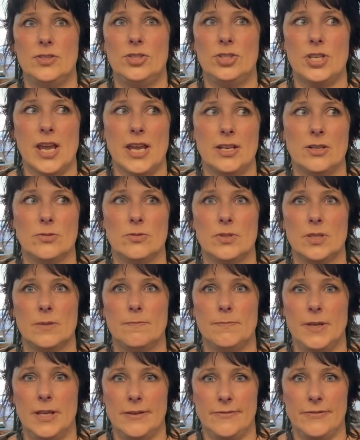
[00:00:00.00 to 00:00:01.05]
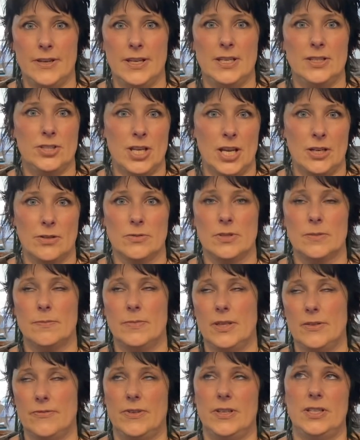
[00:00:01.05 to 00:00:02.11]
jandals and bare feet, jandals and
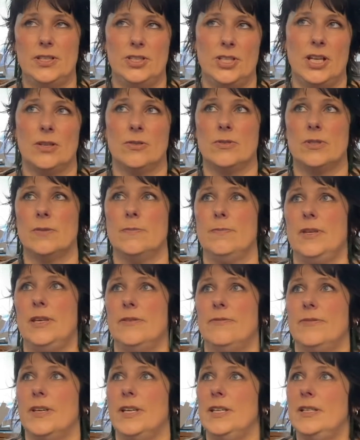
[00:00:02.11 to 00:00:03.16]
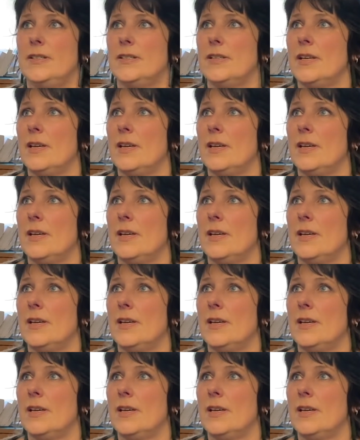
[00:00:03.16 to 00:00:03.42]
bare feet, jandals and bare feet.